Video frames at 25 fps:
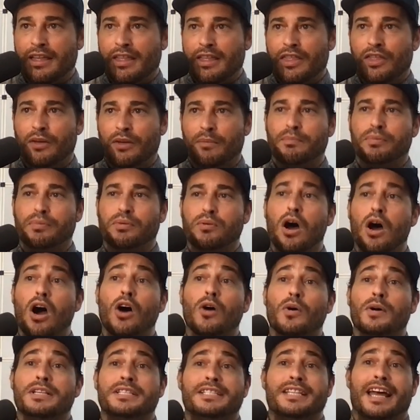the
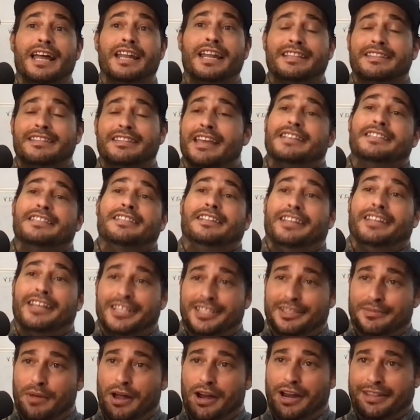pro is that it takes the
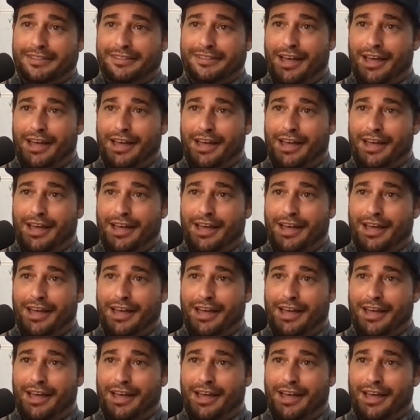least amount of